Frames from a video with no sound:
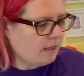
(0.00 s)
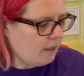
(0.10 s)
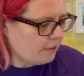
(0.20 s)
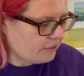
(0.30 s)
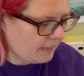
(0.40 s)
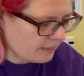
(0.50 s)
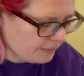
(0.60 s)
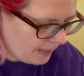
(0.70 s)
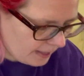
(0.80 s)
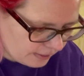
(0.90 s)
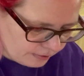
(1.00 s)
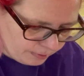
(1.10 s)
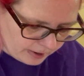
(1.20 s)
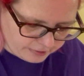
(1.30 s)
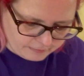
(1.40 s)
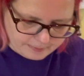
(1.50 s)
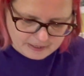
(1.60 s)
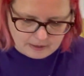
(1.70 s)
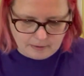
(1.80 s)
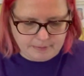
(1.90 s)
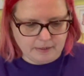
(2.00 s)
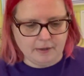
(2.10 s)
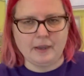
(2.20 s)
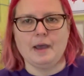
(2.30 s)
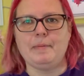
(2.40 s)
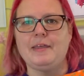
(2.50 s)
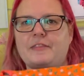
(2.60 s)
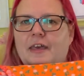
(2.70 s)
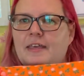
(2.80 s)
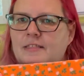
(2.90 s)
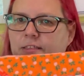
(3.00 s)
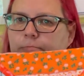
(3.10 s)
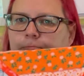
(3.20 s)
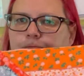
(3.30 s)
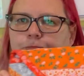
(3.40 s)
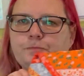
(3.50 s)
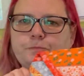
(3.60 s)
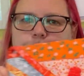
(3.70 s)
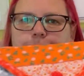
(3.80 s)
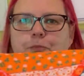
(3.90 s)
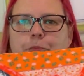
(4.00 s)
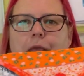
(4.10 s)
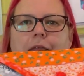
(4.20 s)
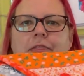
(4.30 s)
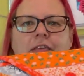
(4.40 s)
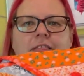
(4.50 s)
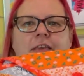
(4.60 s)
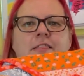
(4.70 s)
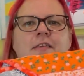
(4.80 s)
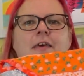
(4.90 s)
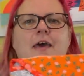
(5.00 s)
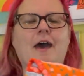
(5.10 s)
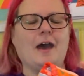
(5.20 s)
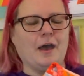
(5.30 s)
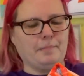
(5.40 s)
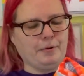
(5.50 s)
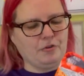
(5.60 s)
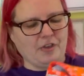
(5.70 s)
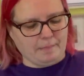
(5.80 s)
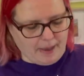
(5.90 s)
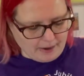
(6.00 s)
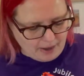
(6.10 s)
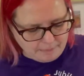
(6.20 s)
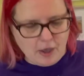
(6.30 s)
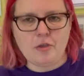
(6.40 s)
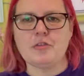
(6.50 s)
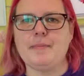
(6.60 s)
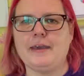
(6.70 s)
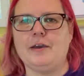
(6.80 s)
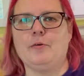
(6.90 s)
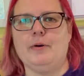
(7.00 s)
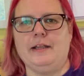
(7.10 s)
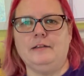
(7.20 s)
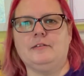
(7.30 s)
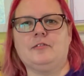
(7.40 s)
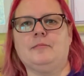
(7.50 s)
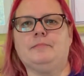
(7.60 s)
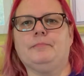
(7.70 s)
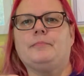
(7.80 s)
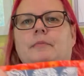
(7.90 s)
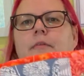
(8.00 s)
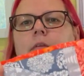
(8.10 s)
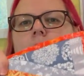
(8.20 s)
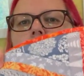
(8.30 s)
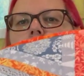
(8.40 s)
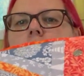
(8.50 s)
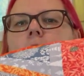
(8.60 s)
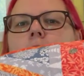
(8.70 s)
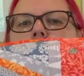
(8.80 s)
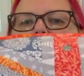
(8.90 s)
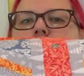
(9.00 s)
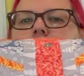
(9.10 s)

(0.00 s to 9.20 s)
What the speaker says: So that's that. What else have I been doing? I made this. This is a project bag. I'm going to make a quilt of